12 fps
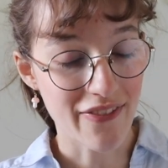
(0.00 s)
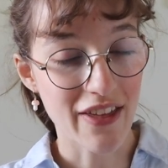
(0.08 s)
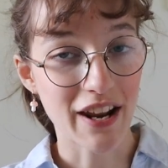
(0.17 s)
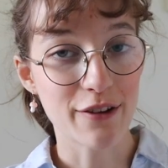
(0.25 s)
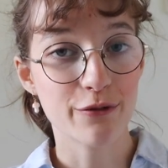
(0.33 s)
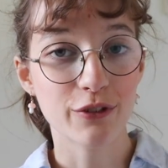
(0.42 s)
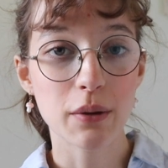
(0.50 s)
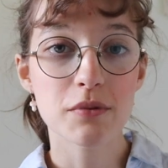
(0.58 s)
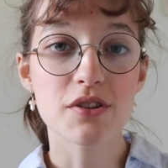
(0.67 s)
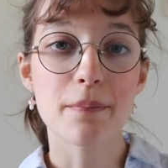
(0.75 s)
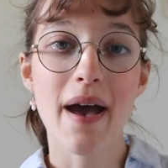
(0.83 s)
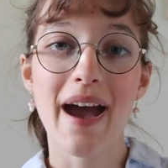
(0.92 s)
and then I
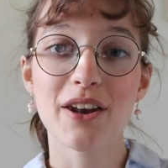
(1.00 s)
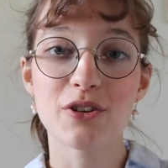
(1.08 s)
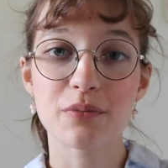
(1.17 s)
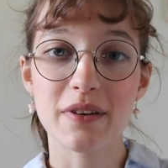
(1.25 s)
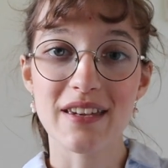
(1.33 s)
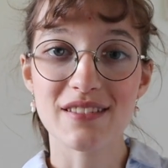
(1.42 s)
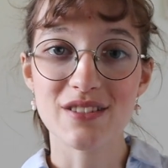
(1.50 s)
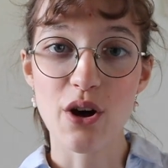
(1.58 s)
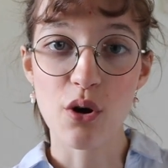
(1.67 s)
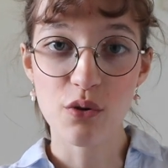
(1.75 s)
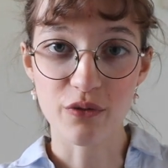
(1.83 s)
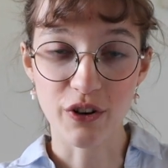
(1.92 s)
flipped the pattern piece
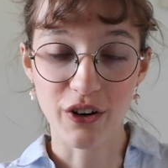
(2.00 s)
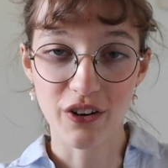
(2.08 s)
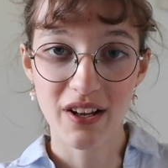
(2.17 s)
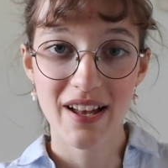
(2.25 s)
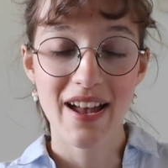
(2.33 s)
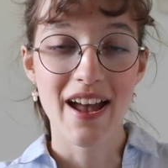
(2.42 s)
over